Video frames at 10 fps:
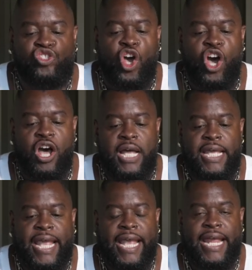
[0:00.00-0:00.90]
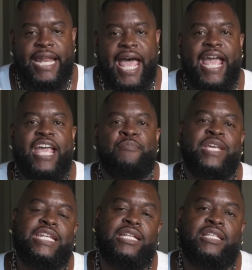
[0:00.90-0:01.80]
saw and I
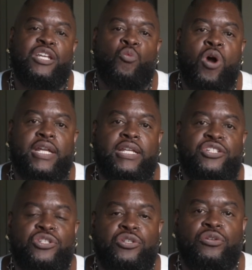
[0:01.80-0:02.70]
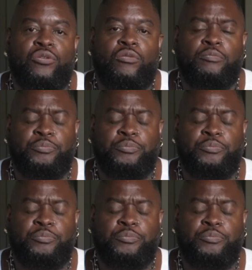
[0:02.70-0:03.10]
immediately wanted to